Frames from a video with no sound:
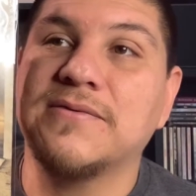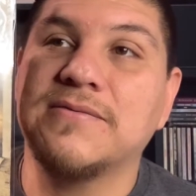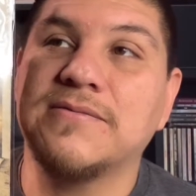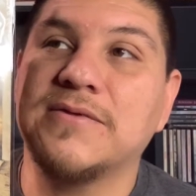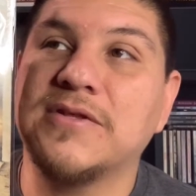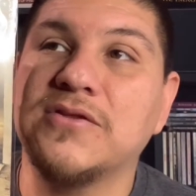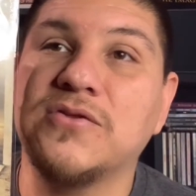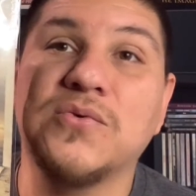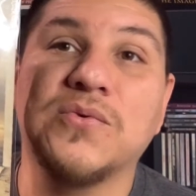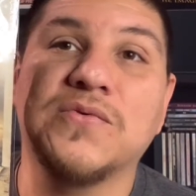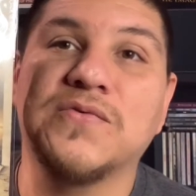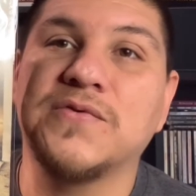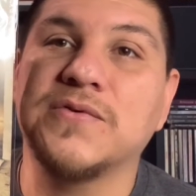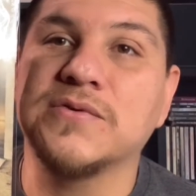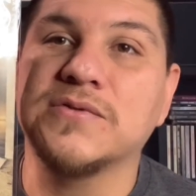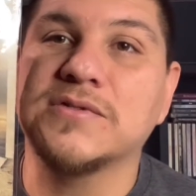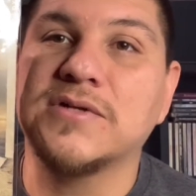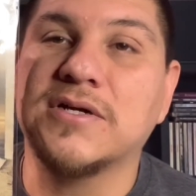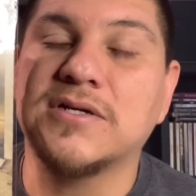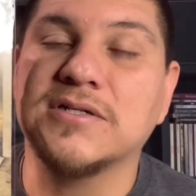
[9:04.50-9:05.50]
they do a few
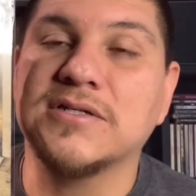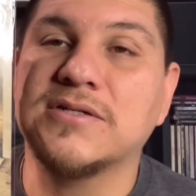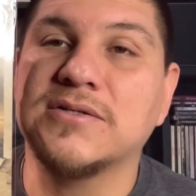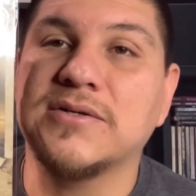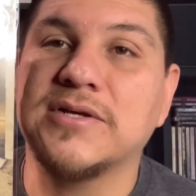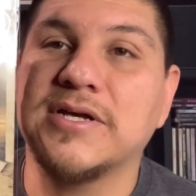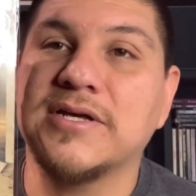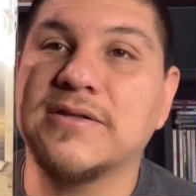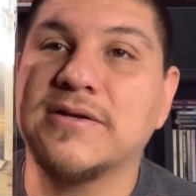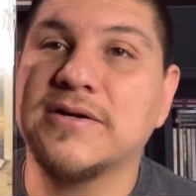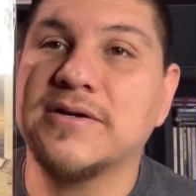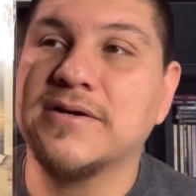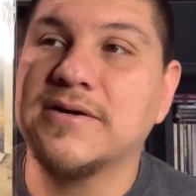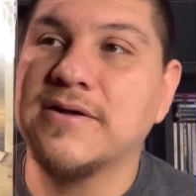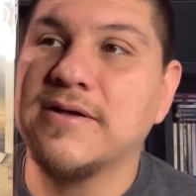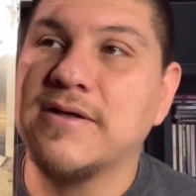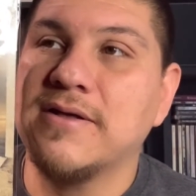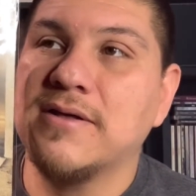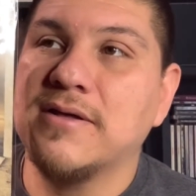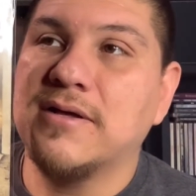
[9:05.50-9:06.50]
songs together.
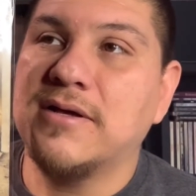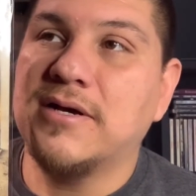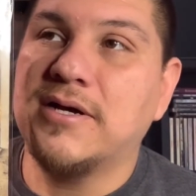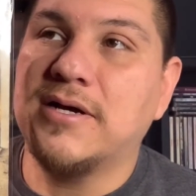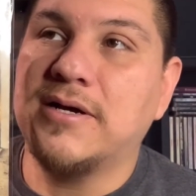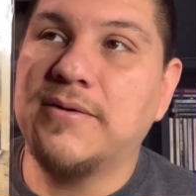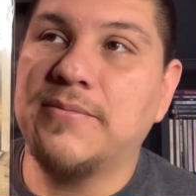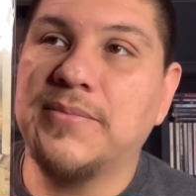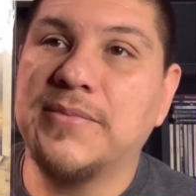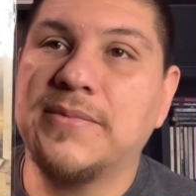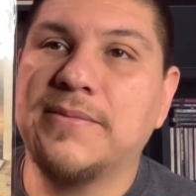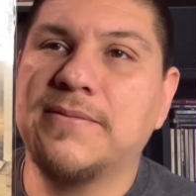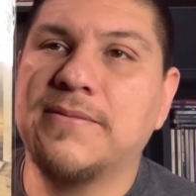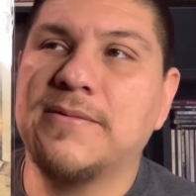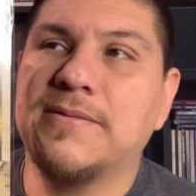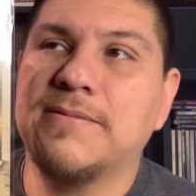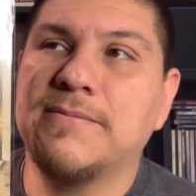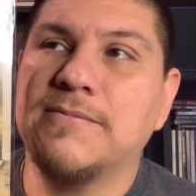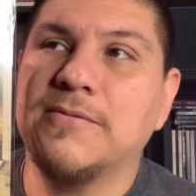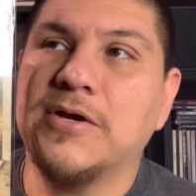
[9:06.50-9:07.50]

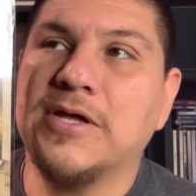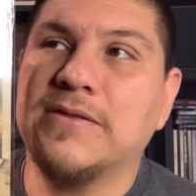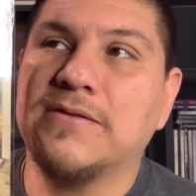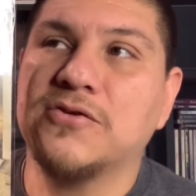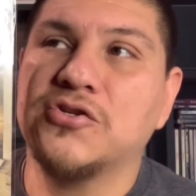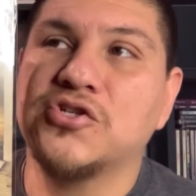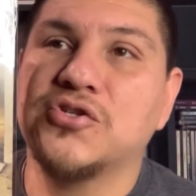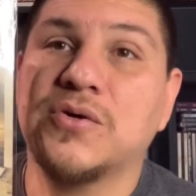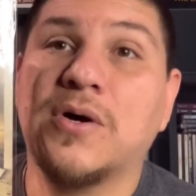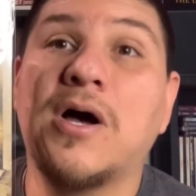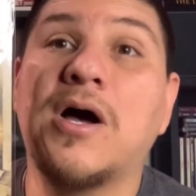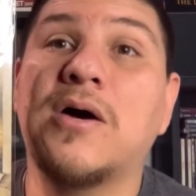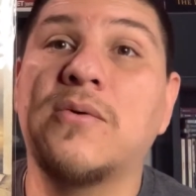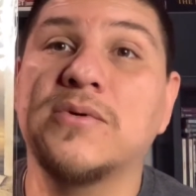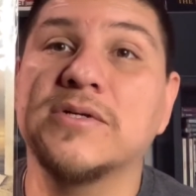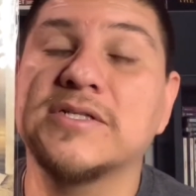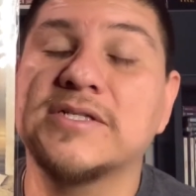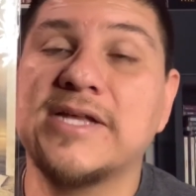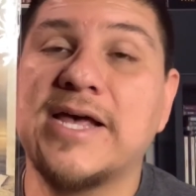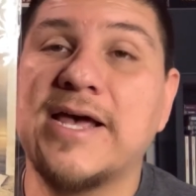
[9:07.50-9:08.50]
At the show I
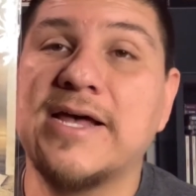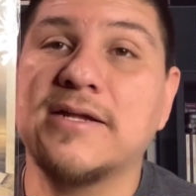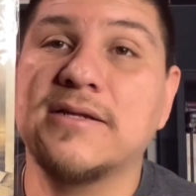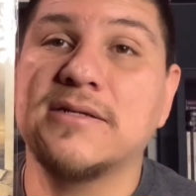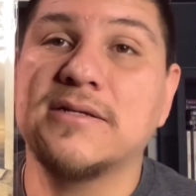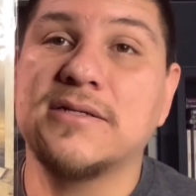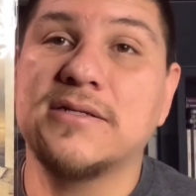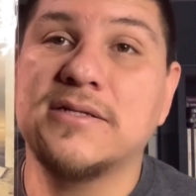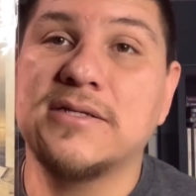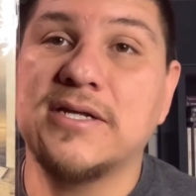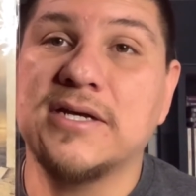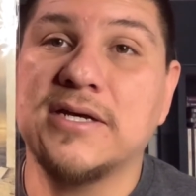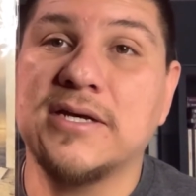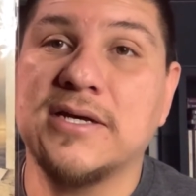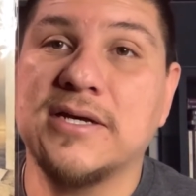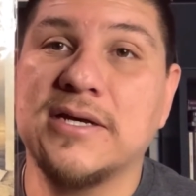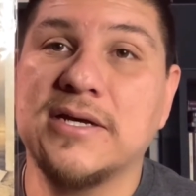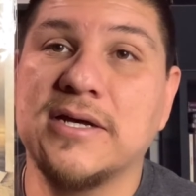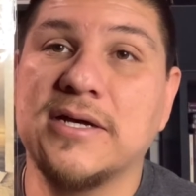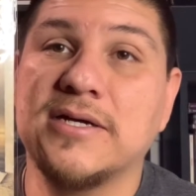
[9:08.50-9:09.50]
was at,
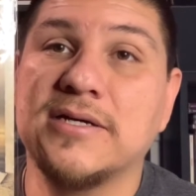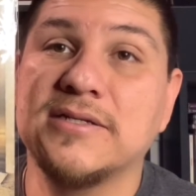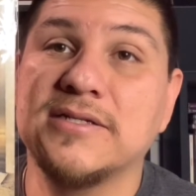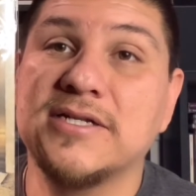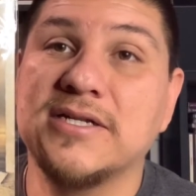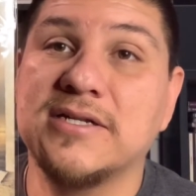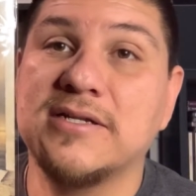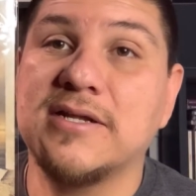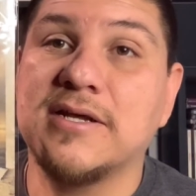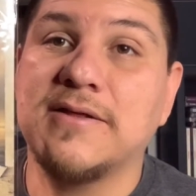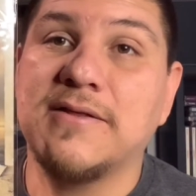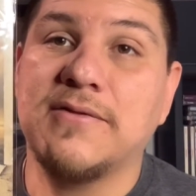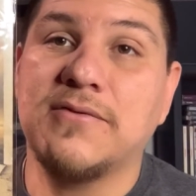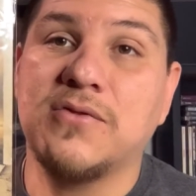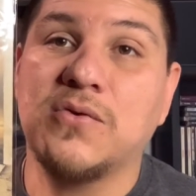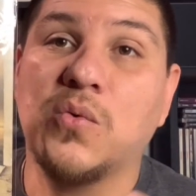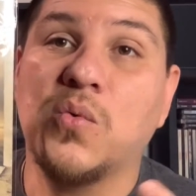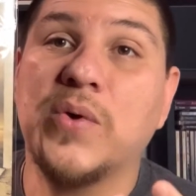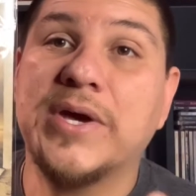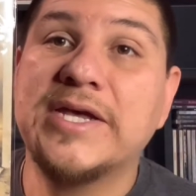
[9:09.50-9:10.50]
they did
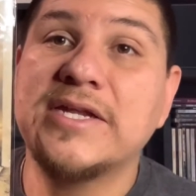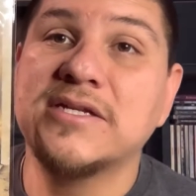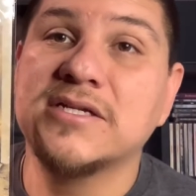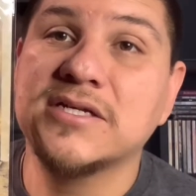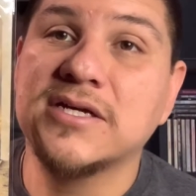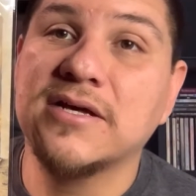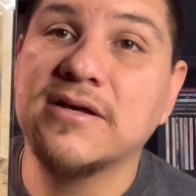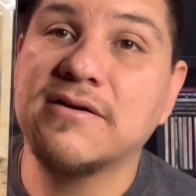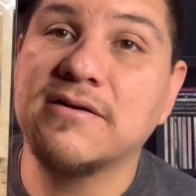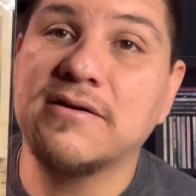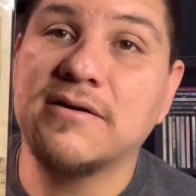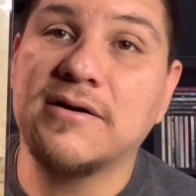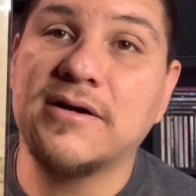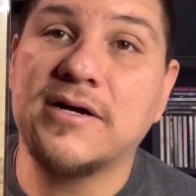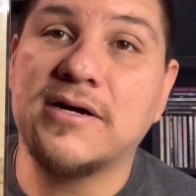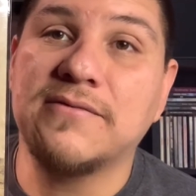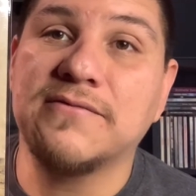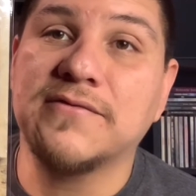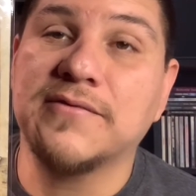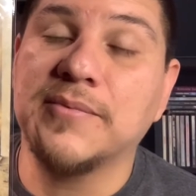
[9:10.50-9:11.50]
The Weight
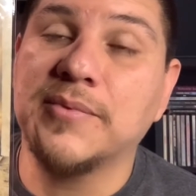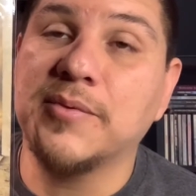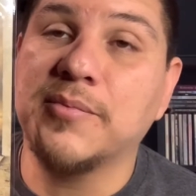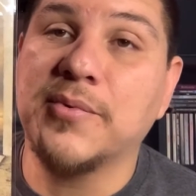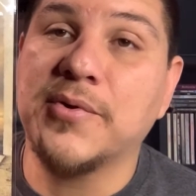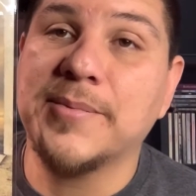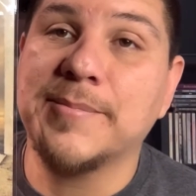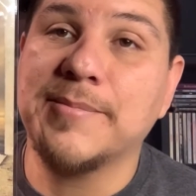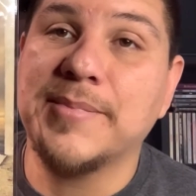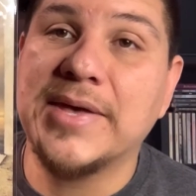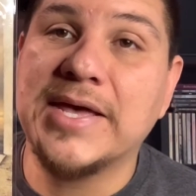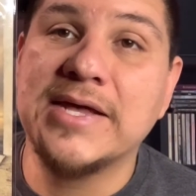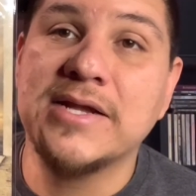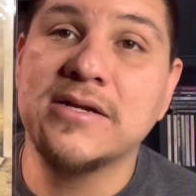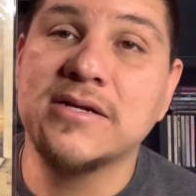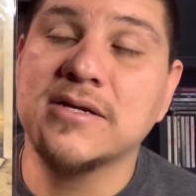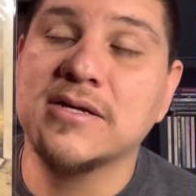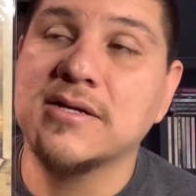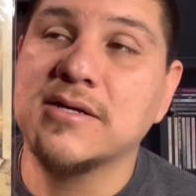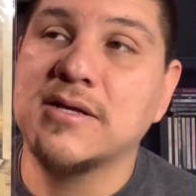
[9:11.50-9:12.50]
from the
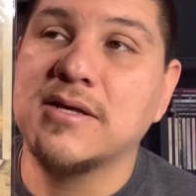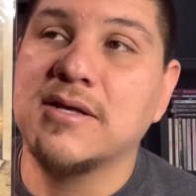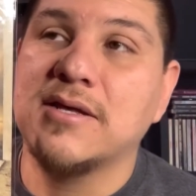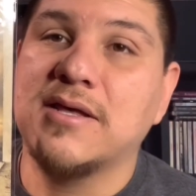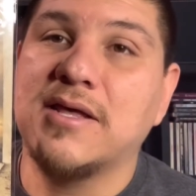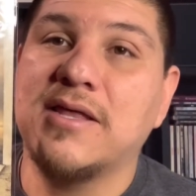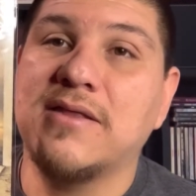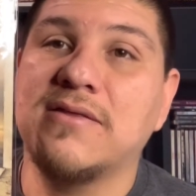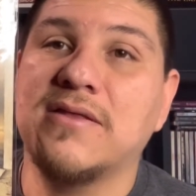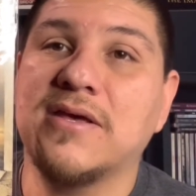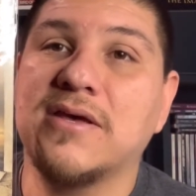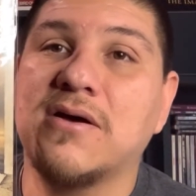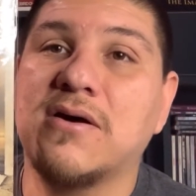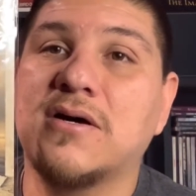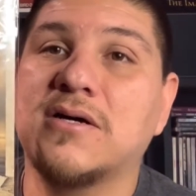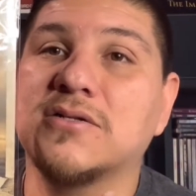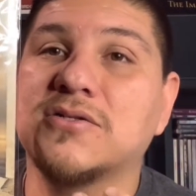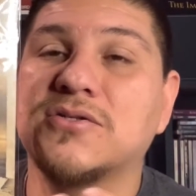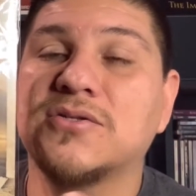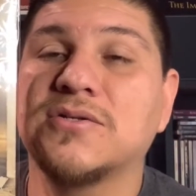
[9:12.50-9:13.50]
band, and they
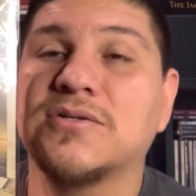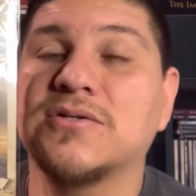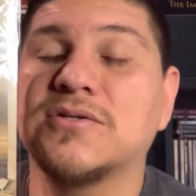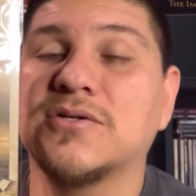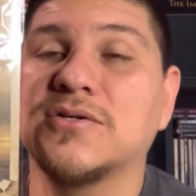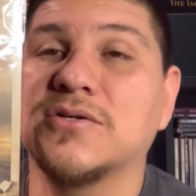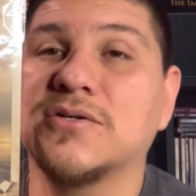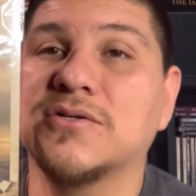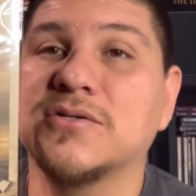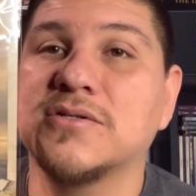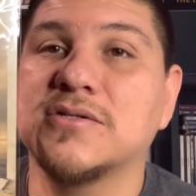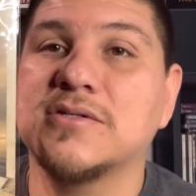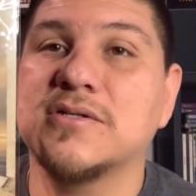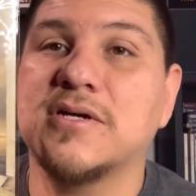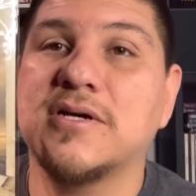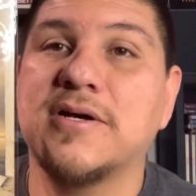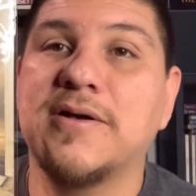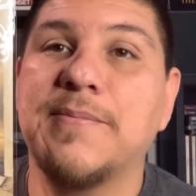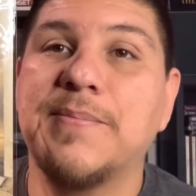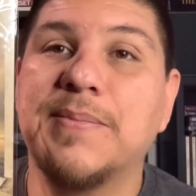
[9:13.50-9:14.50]
all took turns
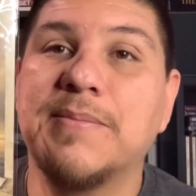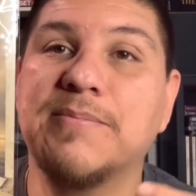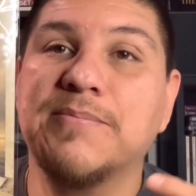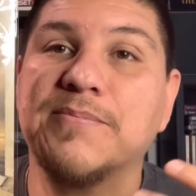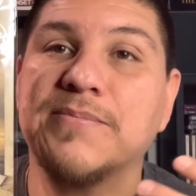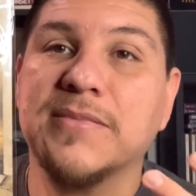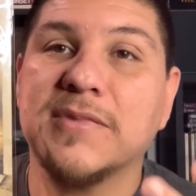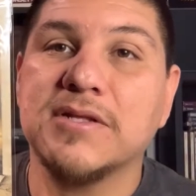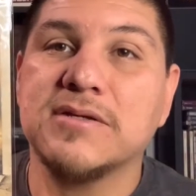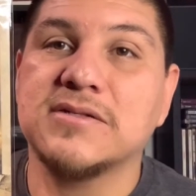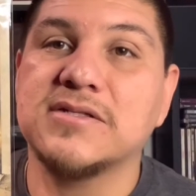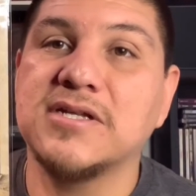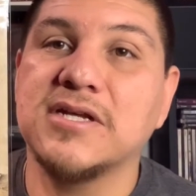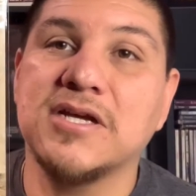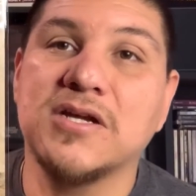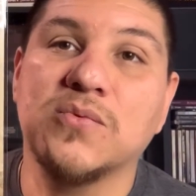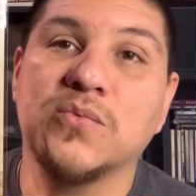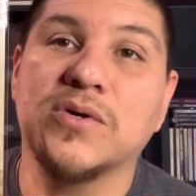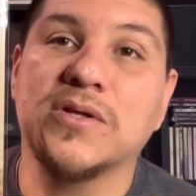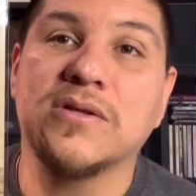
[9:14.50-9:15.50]

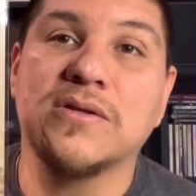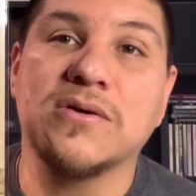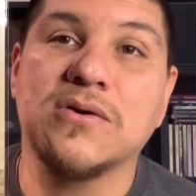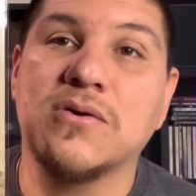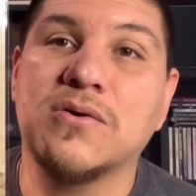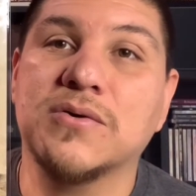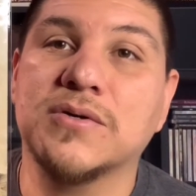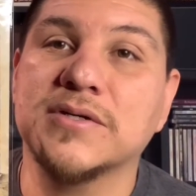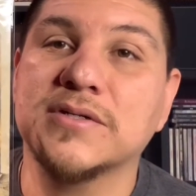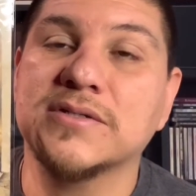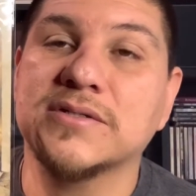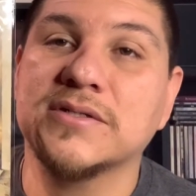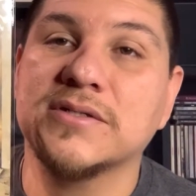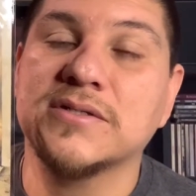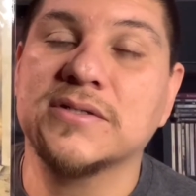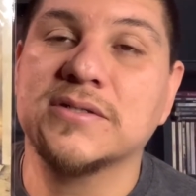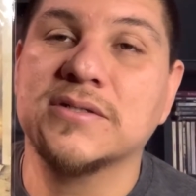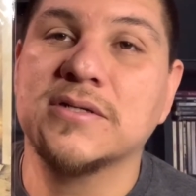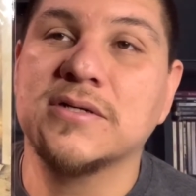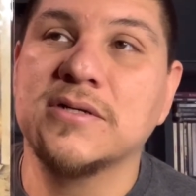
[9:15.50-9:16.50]
singing one of the
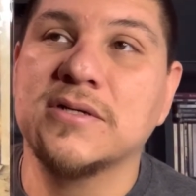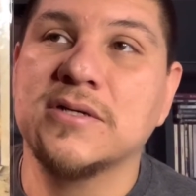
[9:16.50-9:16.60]
choruses.